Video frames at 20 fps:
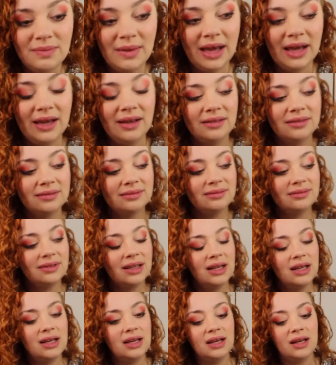me,
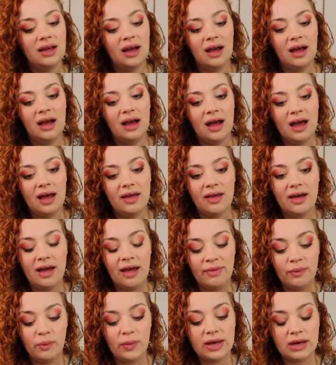
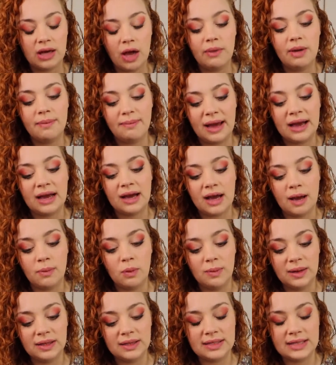and we're going back a
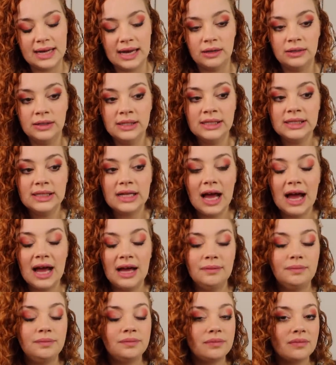couple months now,
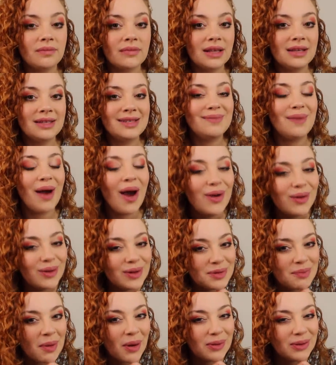some
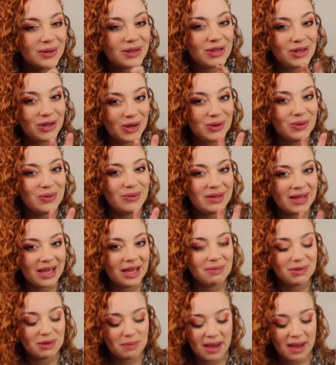Hocus Pocus 2 themed